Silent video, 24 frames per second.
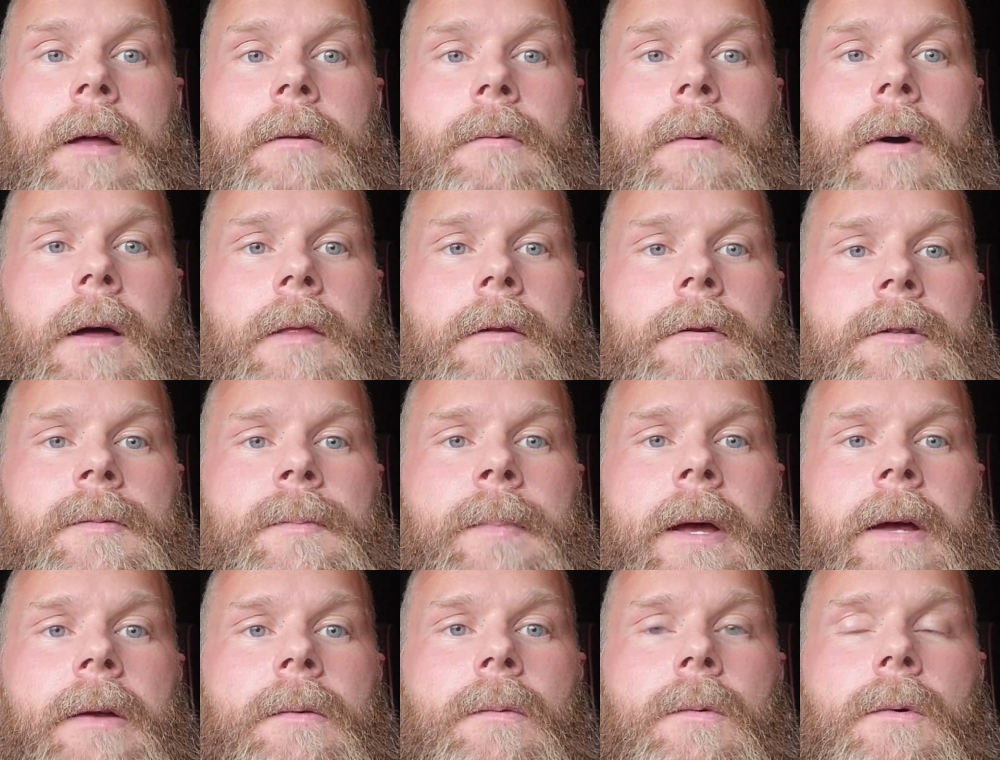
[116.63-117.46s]
The weather's
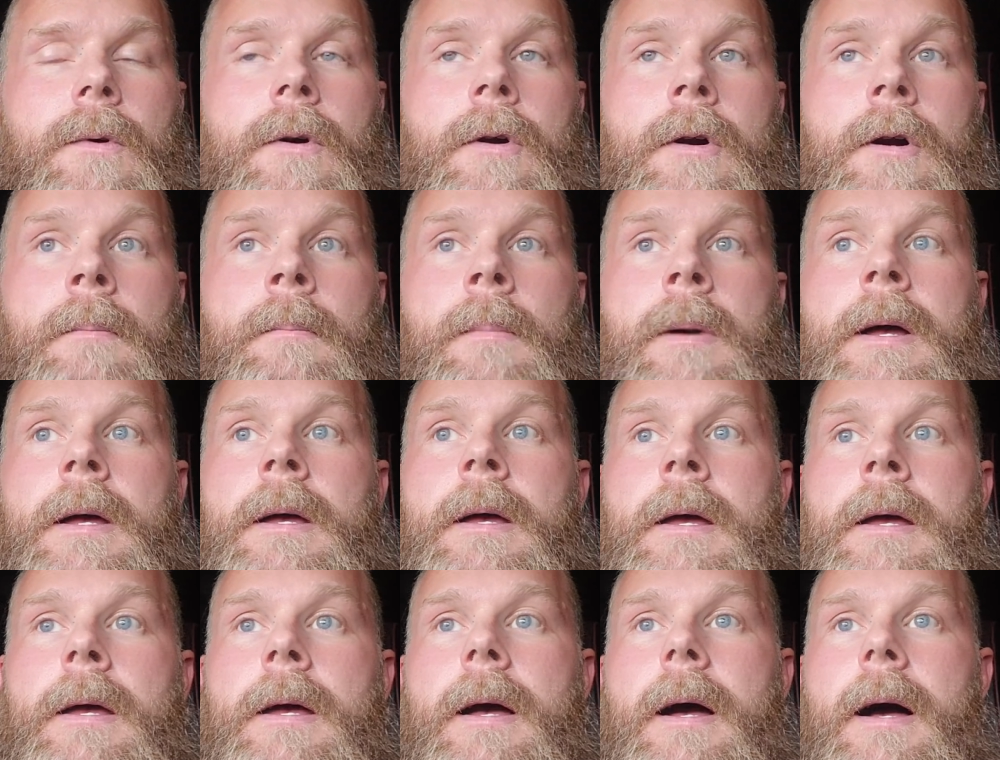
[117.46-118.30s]
been
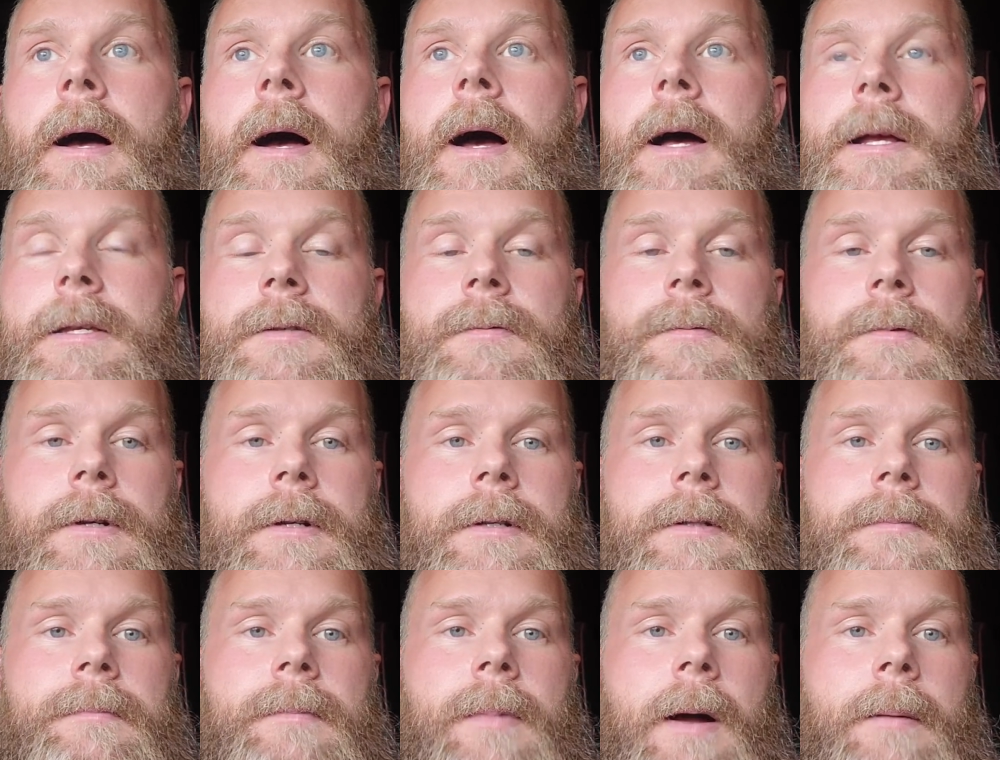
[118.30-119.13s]
warm, so
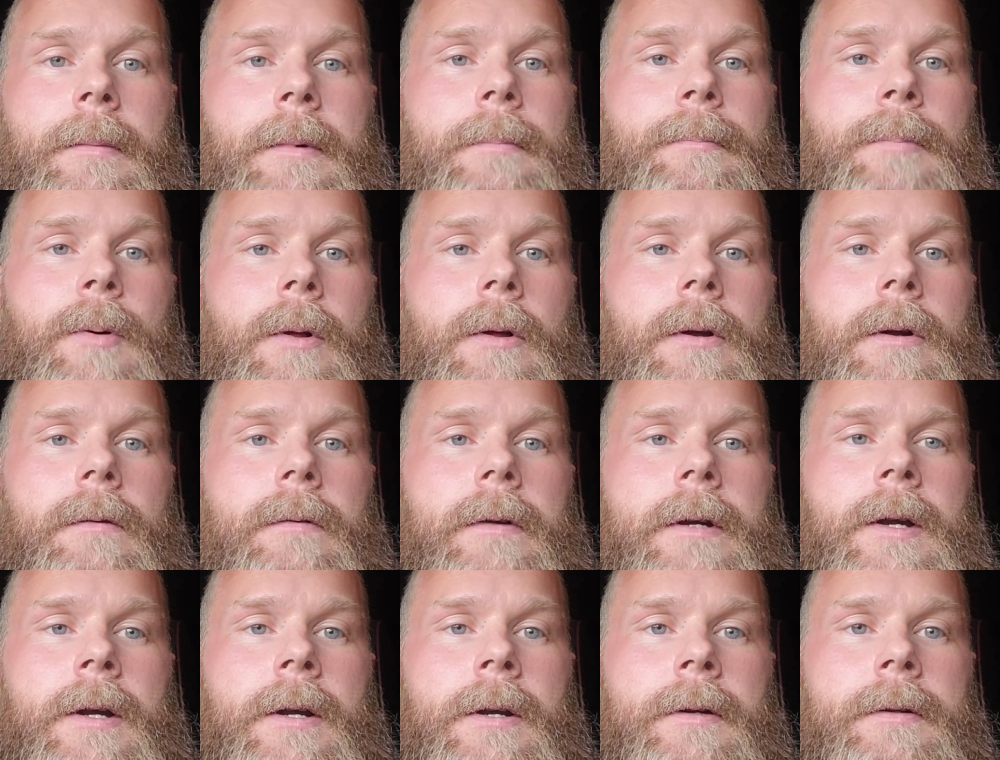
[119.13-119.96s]
I'm gonna pull it
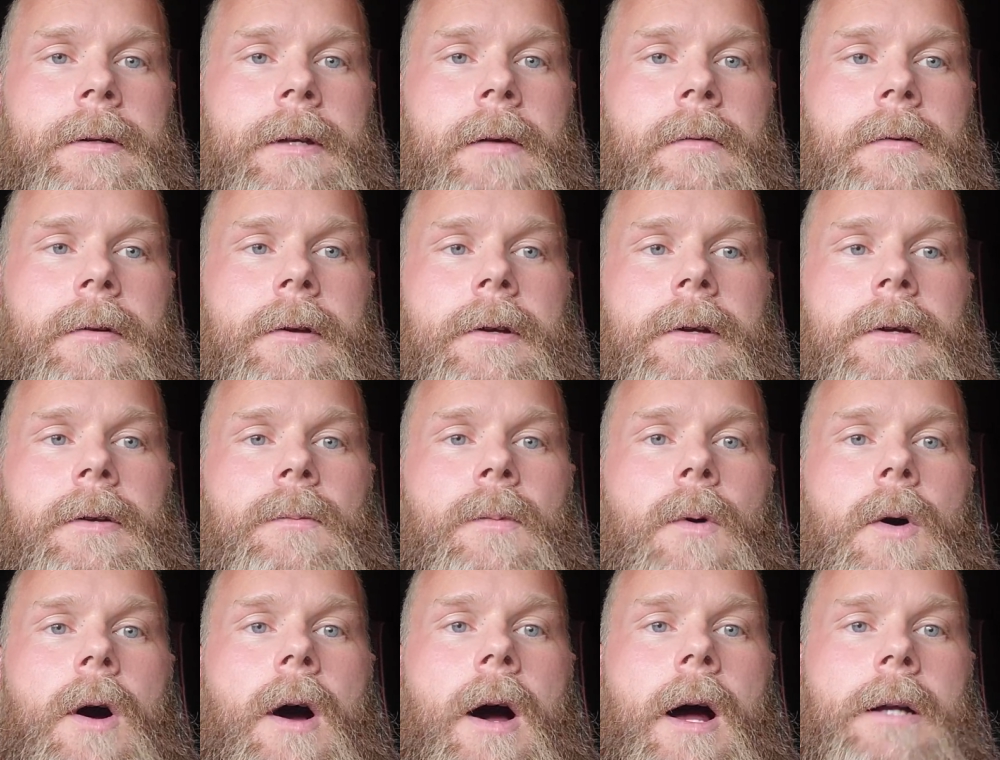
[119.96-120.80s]
over here, give it a good
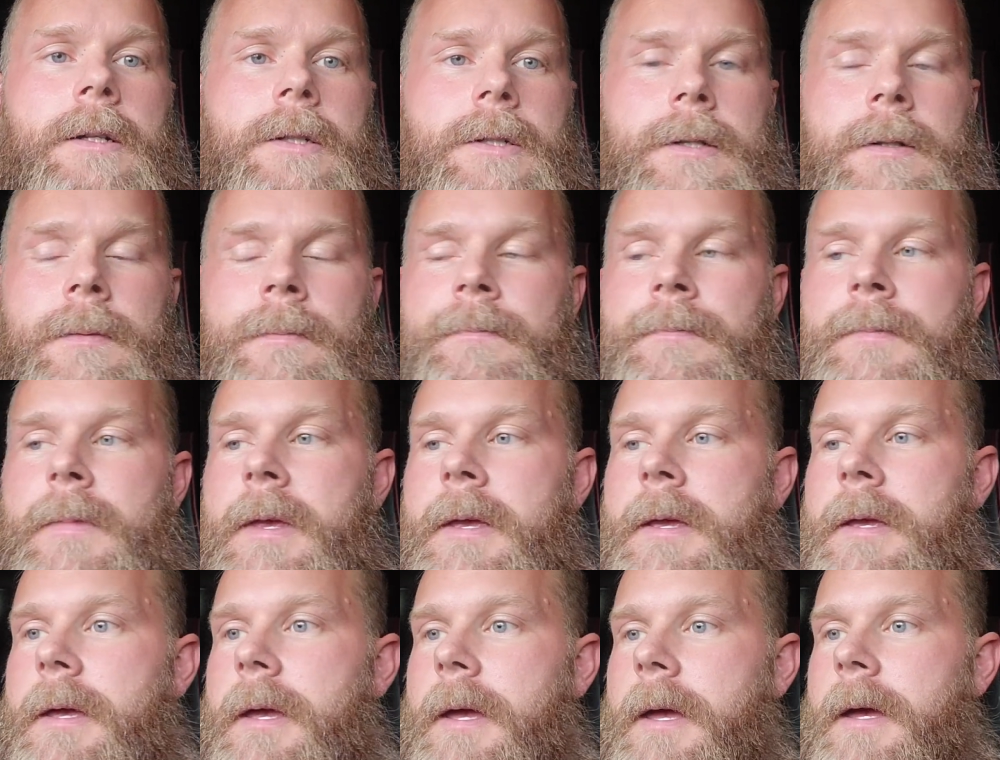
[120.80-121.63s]
wash,
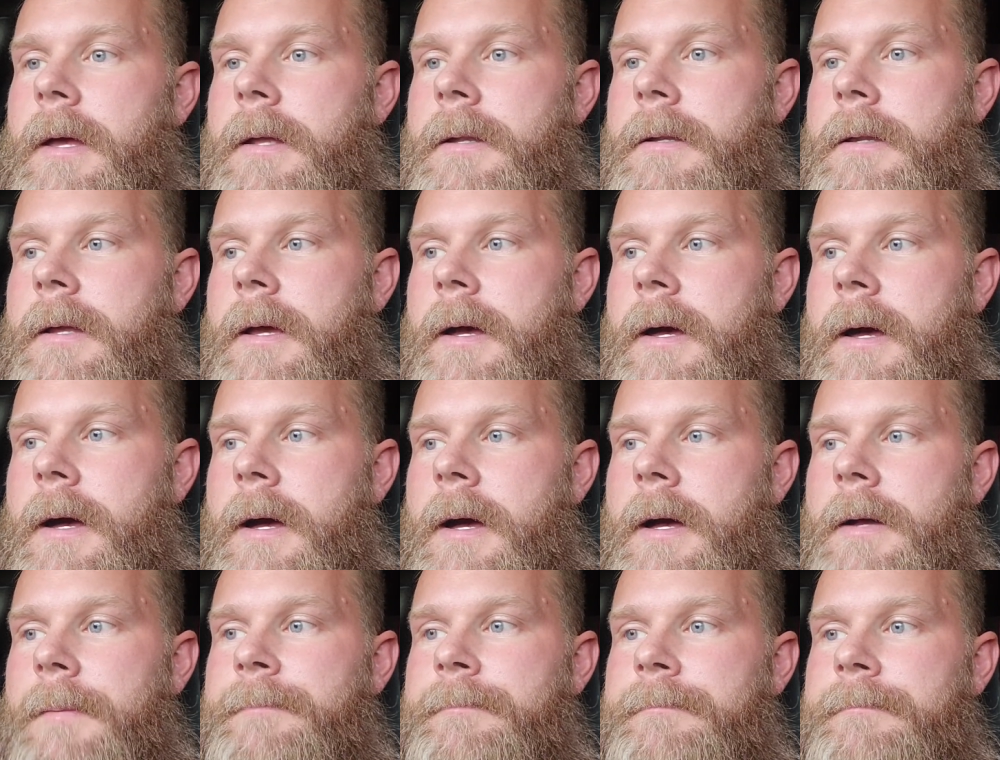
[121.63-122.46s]
and
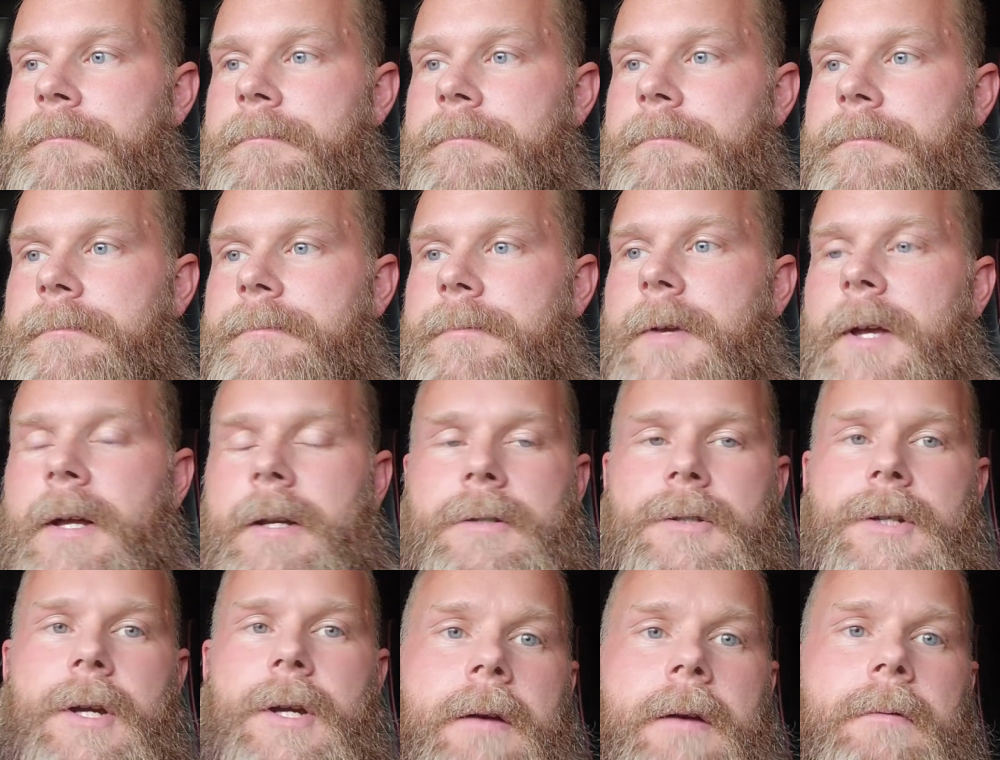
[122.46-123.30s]
kind of
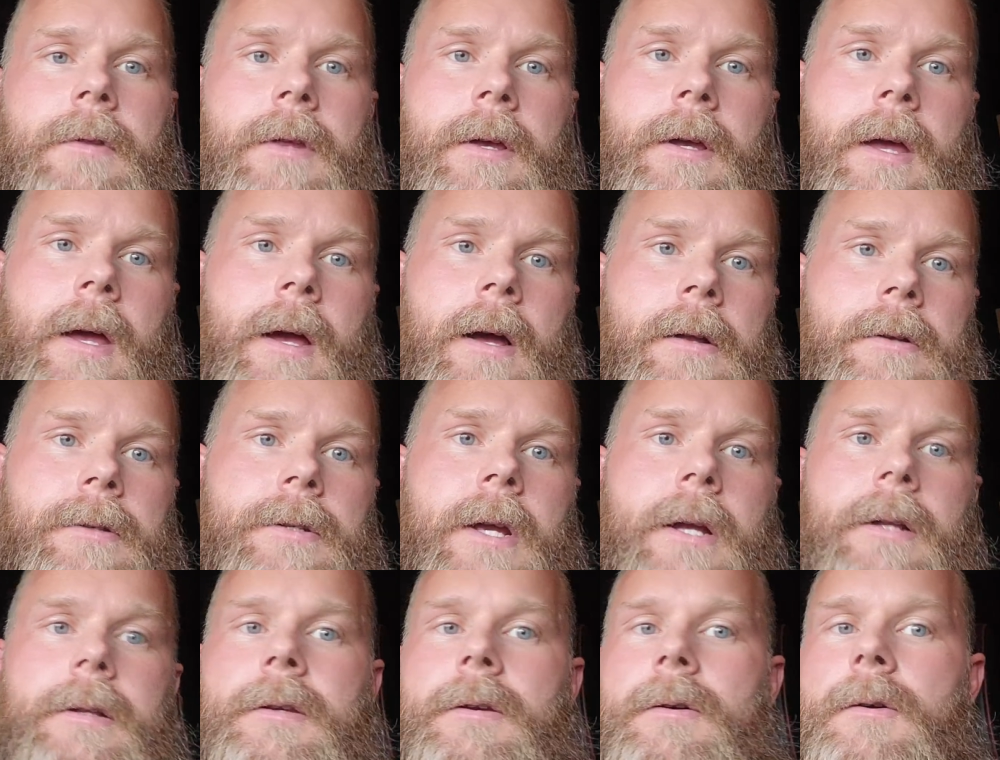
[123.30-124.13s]
everything out,
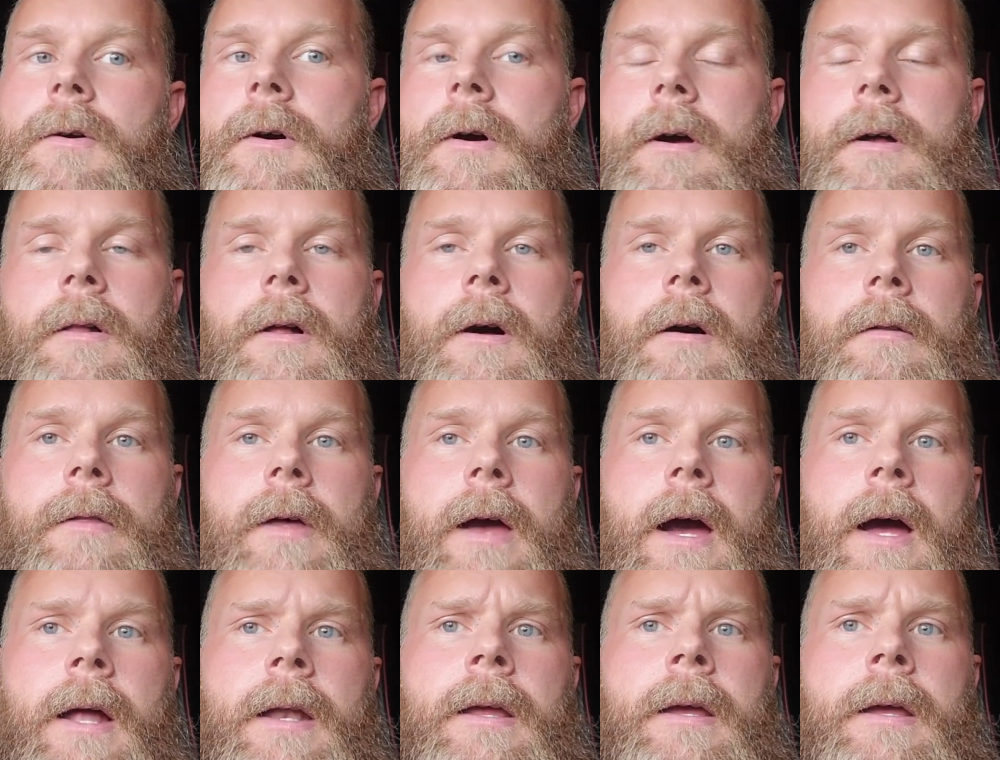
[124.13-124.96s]
check the oil, all
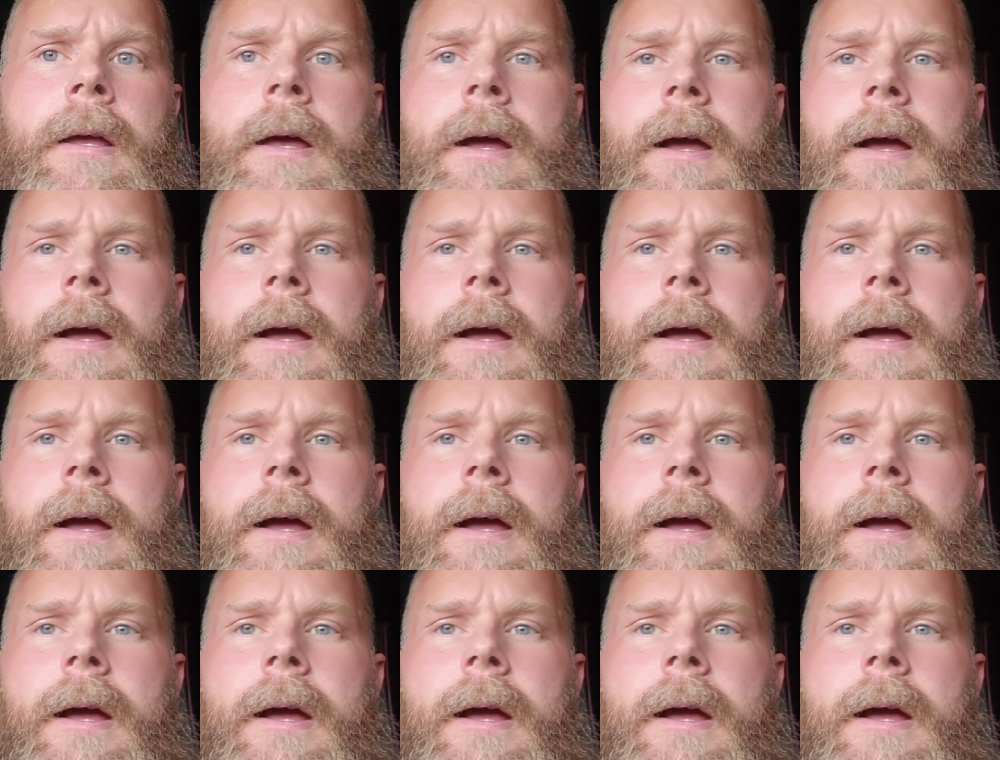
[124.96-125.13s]
that.